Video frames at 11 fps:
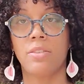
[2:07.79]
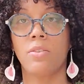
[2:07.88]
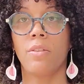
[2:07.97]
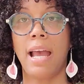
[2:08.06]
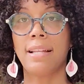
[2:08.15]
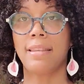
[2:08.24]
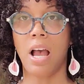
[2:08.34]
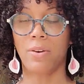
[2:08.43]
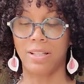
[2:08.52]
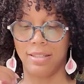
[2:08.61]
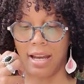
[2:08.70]
So that's
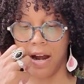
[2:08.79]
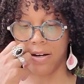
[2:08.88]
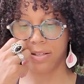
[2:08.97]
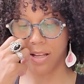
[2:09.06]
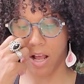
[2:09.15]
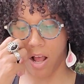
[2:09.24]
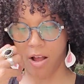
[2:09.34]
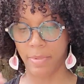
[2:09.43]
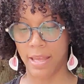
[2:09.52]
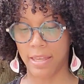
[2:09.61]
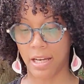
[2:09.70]
how it starts,
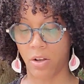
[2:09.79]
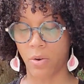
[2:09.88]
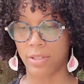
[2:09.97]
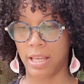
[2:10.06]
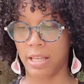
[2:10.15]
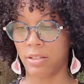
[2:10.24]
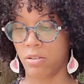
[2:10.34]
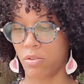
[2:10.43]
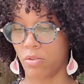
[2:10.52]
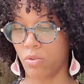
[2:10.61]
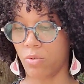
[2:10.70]
and then it goes
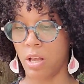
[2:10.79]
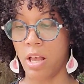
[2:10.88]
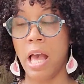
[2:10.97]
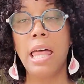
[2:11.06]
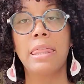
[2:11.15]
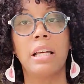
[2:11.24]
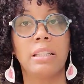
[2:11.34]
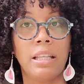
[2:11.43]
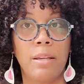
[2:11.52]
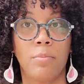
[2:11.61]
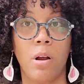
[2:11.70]
into the
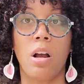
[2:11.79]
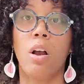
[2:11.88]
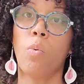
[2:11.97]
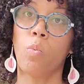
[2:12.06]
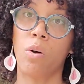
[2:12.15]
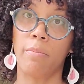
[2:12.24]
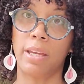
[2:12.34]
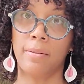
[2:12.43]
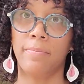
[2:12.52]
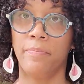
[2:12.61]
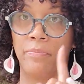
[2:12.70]
Libra woman.